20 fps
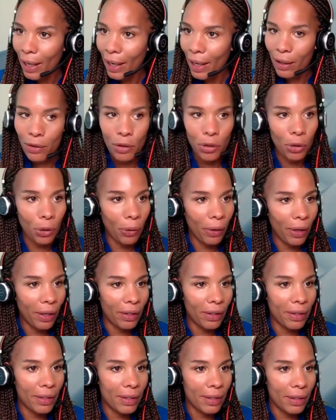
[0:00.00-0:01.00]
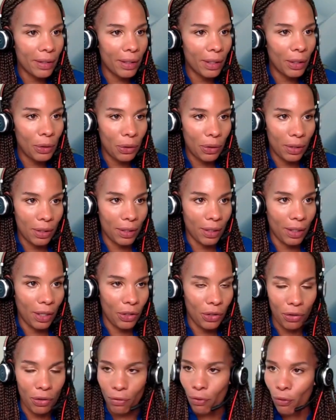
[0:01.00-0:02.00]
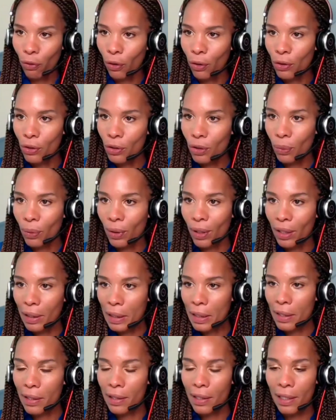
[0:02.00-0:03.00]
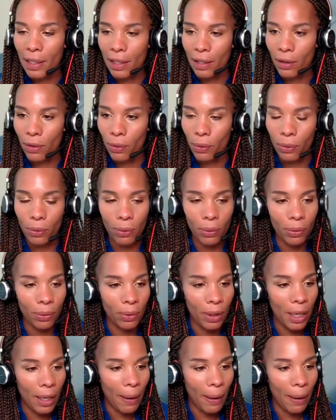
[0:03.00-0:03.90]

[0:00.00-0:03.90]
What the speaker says: and join us into discussion first, so we can see you.